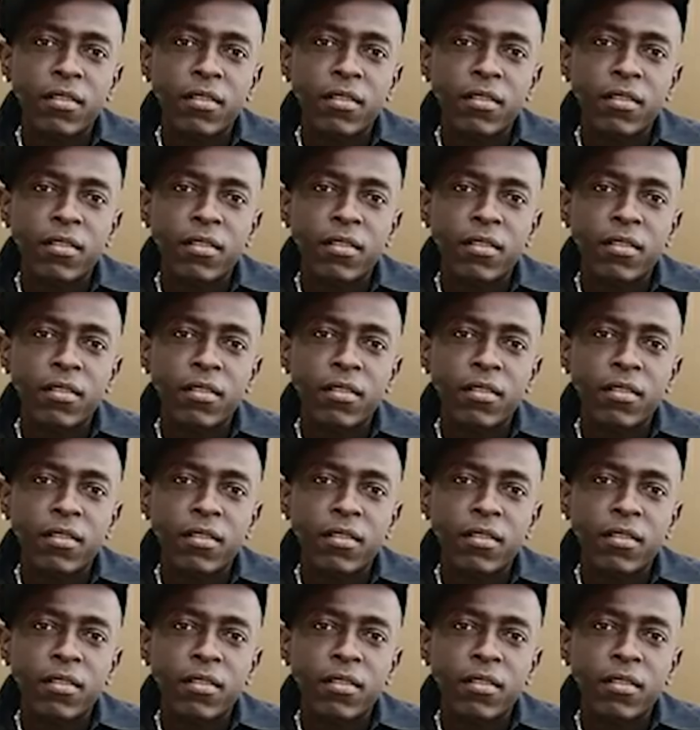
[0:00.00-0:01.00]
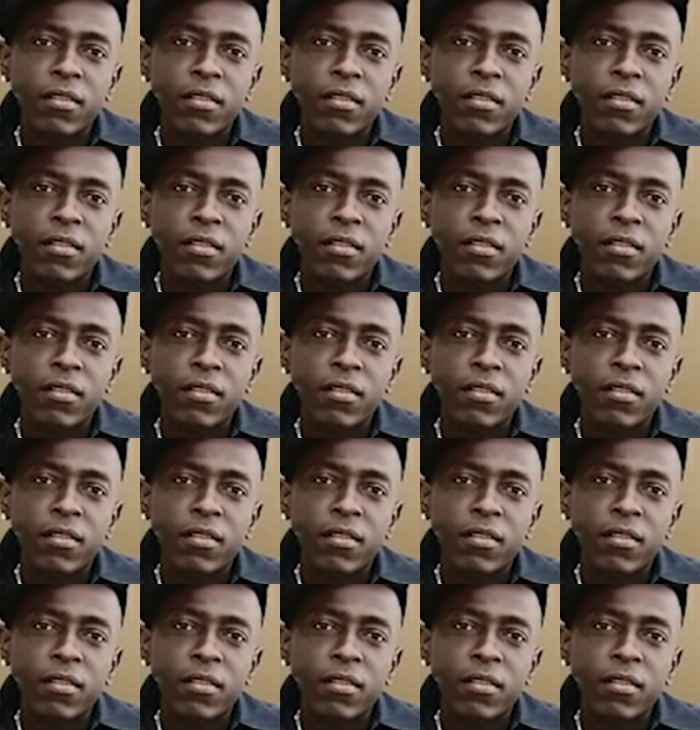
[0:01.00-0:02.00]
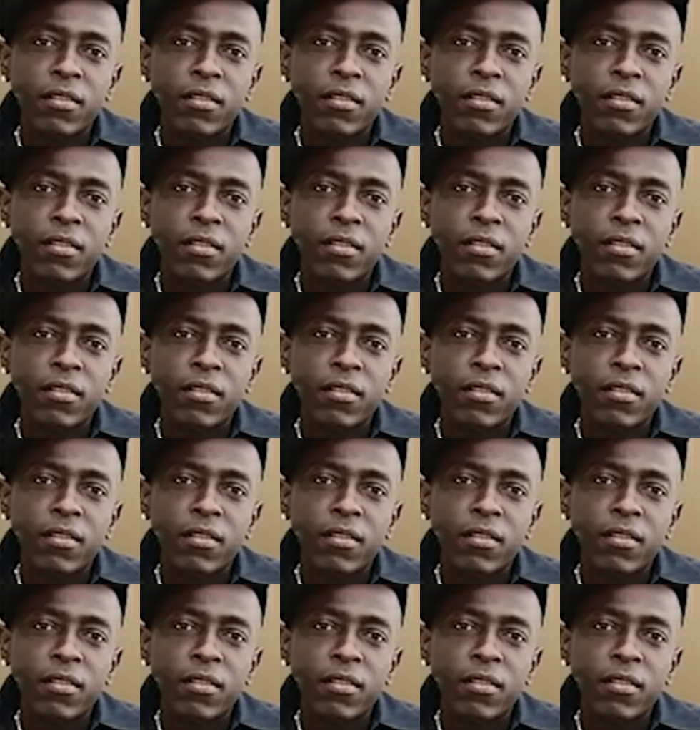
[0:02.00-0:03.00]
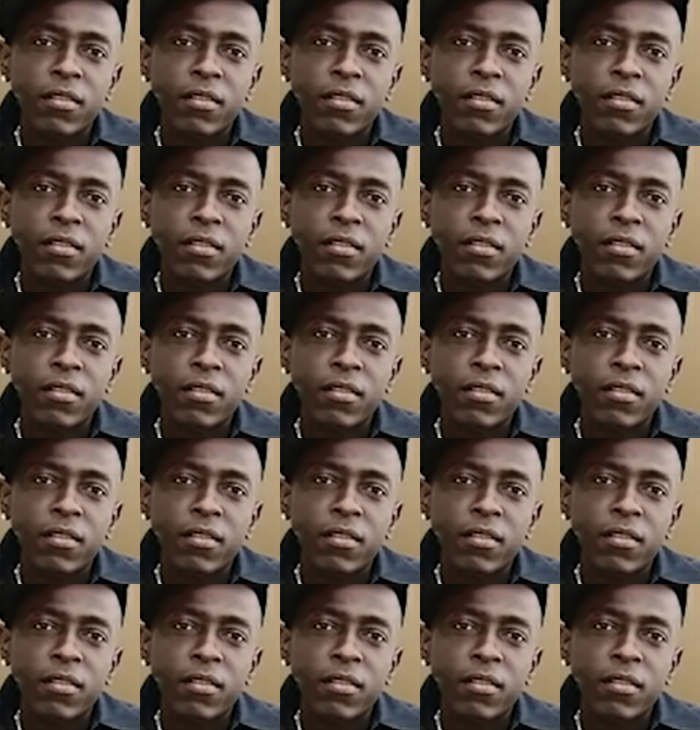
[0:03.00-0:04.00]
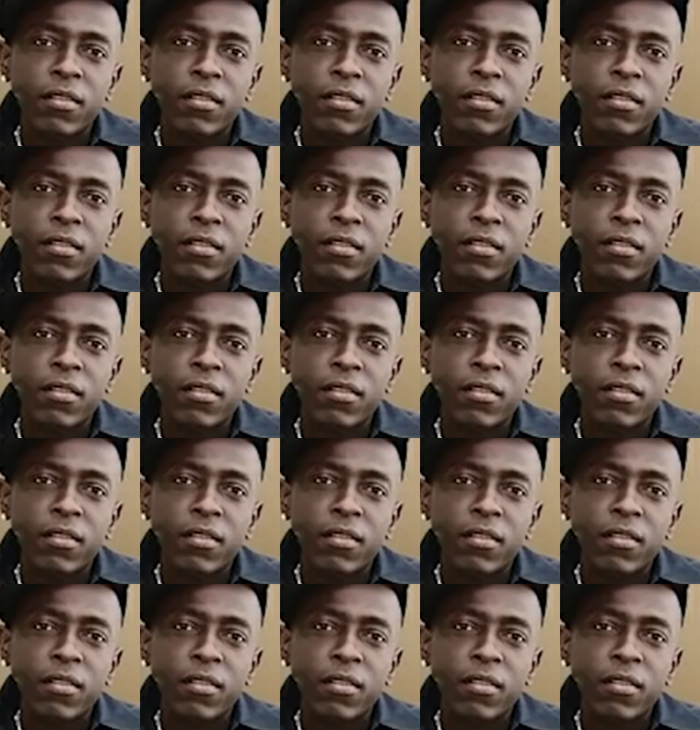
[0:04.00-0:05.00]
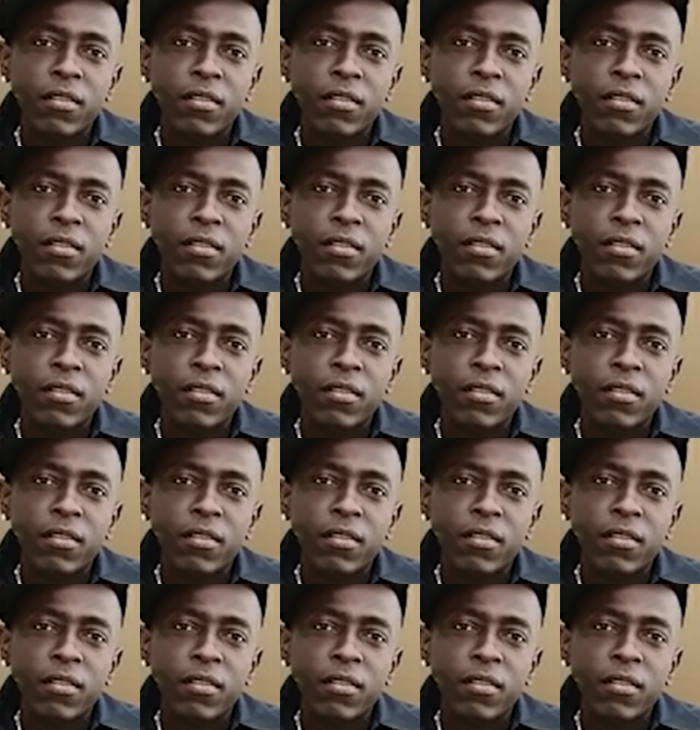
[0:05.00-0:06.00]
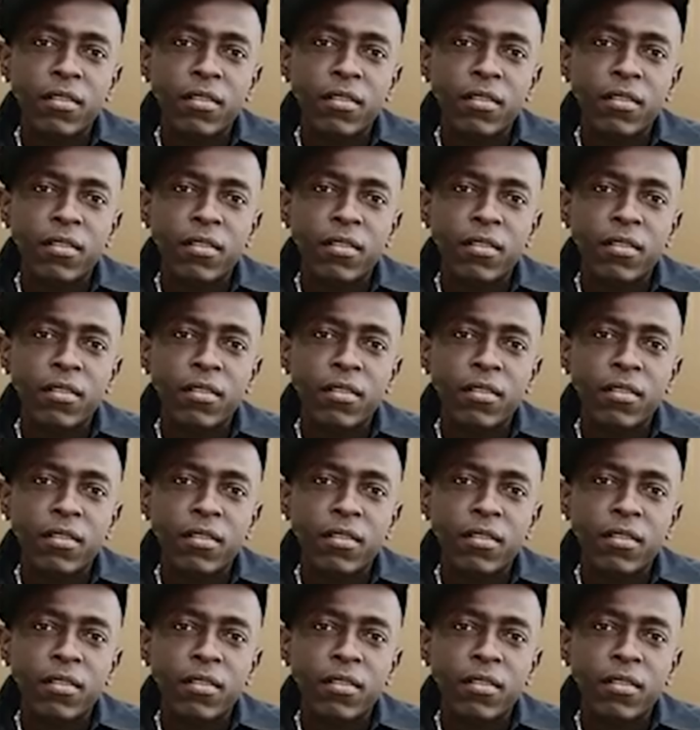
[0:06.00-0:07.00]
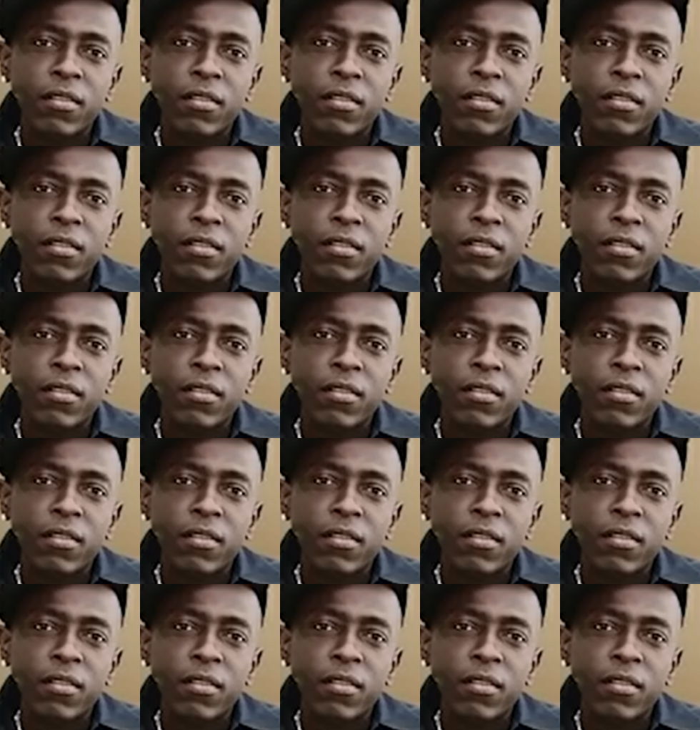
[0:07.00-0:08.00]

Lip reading: This is a still picture; no speech is visible.